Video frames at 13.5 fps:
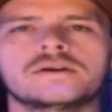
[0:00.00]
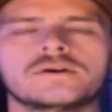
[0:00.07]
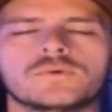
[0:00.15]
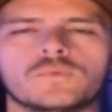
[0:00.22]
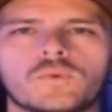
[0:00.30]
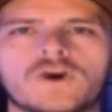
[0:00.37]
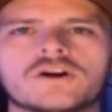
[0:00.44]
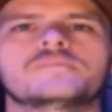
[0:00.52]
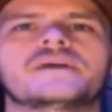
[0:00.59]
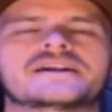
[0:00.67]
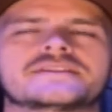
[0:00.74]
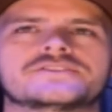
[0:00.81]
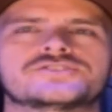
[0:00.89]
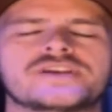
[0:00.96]
Welcome
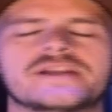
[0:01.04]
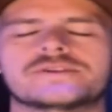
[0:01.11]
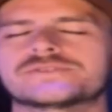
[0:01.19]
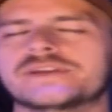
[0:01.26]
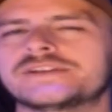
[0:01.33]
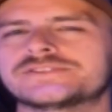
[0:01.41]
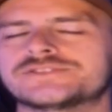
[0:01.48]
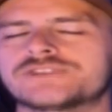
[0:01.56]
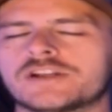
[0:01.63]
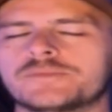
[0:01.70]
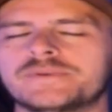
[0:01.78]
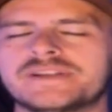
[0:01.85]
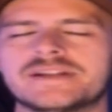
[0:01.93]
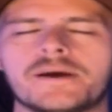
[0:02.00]
back to the channels, ladies and
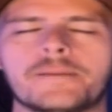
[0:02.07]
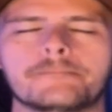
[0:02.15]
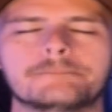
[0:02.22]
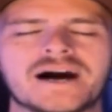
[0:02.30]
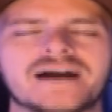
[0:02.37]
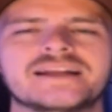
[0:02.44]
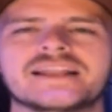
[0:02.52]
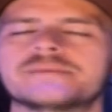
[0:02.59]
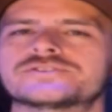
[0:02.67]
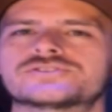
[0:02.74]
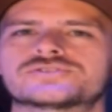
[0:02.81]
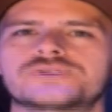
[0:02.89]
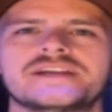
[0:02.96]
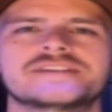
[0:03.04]
gentlemen. My name
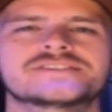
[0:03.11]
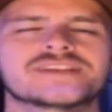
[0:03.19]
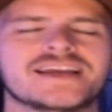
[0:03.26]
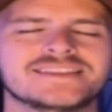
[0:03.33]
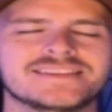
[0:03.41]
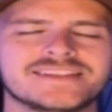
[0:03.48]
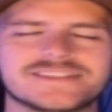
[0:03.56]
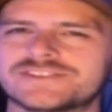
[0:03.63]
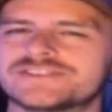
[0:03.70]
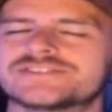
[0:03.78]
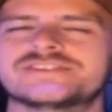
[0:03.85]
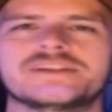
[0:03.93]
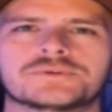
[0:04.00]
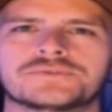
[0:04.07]
is Trace and this
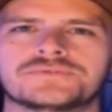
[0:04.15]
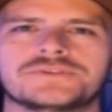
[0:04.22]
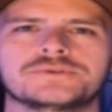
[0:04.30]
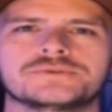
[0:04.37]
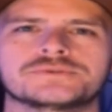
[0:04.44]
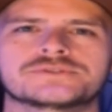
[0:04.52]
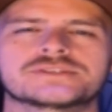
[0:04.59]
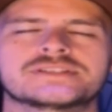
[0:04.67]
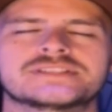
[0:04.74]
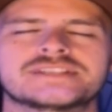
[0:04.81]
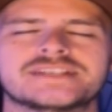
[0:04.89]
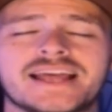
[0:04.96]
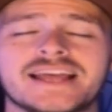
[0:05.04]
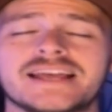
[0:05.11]
is Neat Reviews.
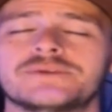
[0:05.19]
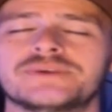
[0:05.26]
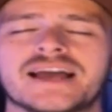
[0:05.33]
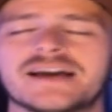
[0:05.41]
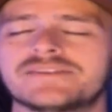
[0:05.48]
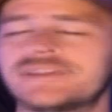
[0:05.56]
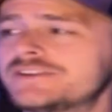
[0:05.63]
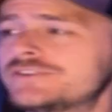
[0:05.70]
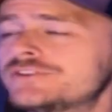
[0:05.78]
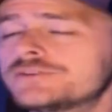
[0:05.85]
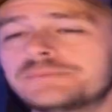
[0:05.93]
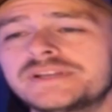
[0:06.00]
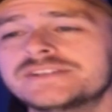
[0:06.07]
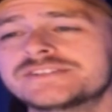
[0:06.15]
Today we have a
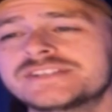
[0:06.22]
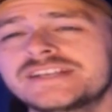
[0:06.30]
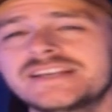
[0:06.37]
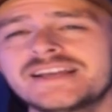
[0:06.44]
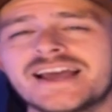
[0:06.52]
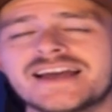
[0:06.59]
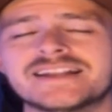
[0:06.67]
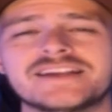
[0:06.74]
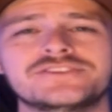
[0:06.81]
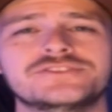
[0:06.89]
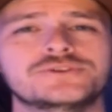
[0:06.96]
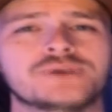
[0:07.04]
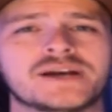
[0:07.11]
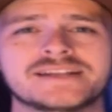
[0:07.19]
new PC and a
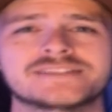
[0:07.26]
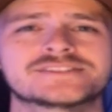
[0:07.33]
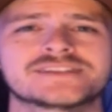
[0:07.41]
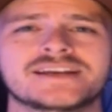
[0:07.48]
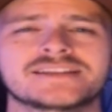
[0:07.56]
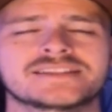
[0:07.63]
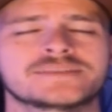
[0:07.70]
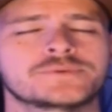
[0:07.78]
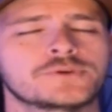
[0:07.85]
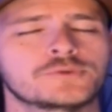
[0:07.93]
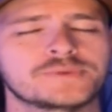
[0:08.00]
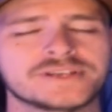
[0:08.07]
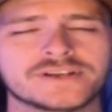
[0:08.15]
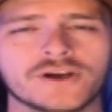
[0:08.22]
new headset that we
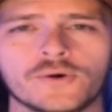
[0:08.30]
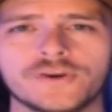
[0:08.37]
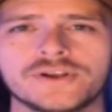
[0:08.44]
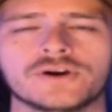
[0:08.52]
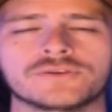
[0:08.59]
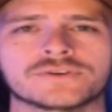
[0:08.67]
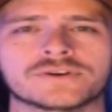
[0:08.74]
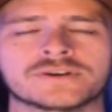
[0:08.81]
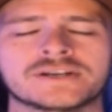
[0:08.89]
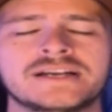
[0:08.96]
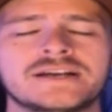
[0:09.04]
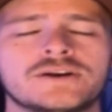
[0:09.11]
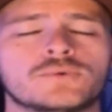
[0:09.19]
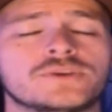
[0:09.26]
will be going over.
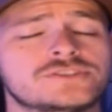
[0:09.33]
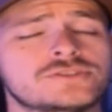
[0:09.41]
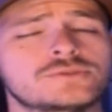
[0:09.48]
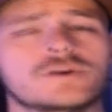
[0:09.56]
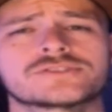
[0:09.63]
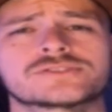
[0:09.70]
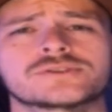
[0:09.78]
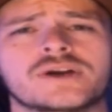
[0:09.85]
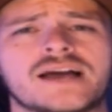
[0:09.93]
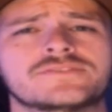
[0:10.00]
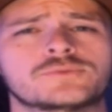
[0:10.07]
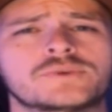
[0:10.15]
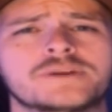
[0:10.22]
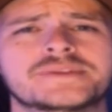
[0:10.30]
We do also
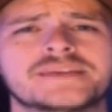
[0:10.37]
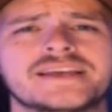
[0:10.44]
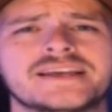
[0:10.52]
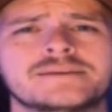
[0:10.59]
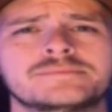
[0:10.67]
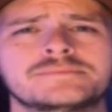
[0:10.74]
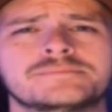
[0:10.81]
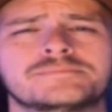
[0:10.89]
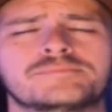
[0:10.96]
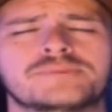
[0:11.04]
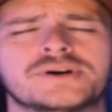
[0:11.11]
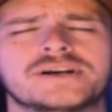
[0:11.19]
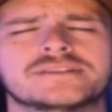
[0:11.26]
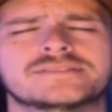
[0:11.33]
have a webcam,
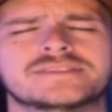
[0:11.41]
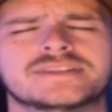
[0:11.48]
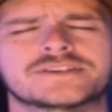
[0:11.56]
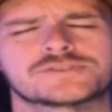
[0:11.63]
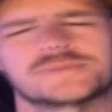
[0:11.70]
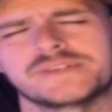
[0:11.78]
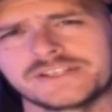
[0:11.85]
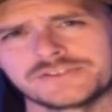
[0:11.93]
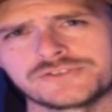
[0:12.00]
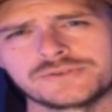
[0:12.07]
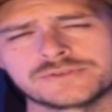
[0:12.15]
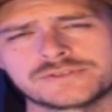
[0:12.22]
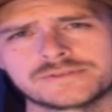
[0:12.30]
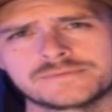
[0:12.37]
but there's been
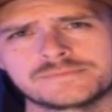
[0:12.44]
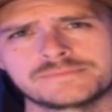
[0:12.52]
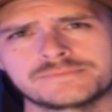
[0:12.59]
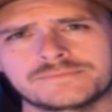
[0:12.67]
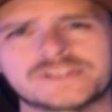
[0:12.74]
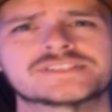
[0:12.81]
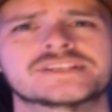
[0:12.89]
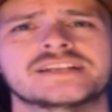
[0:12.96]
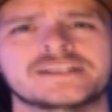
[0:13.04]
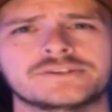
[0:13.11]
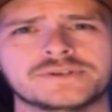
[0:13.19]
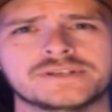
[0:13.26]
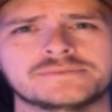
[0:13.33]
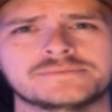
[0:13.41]
issues. Let's get into it.